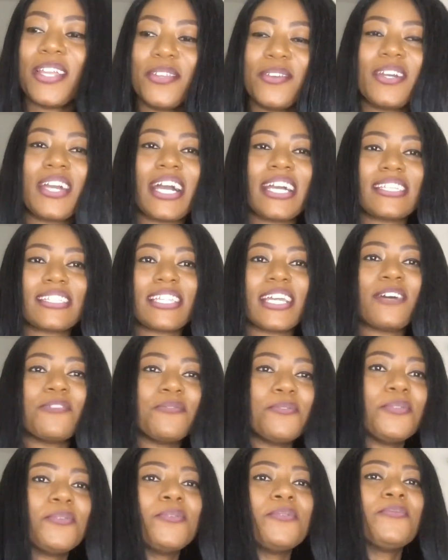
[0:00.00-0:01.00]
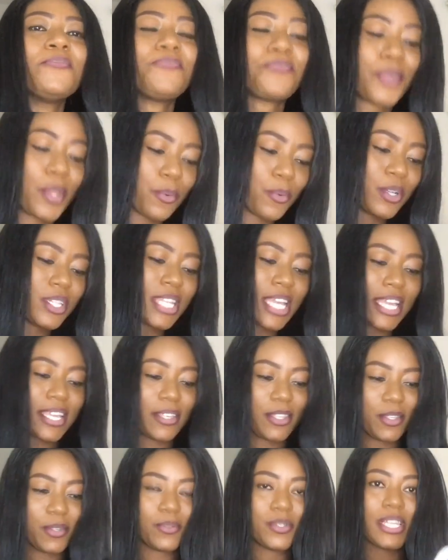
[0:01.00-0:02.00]
You guys now know what I
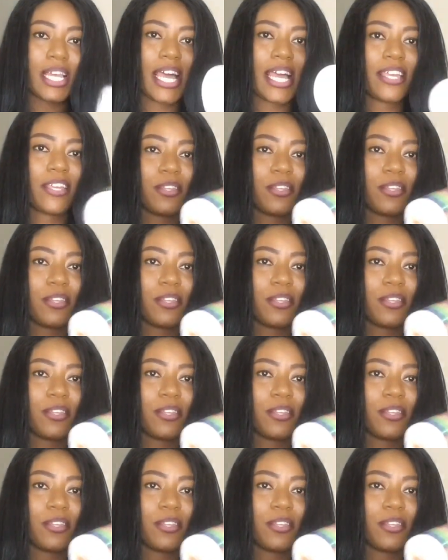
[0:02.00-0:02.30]
use. I